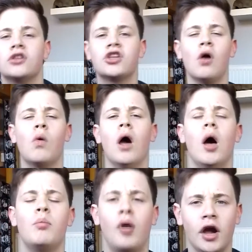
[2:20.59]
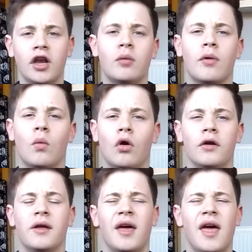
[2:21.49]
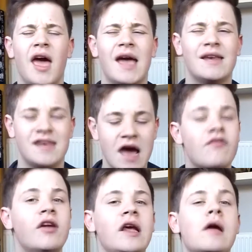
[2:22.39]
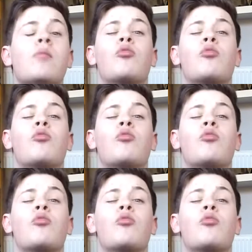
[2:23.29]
So point number 1, definitely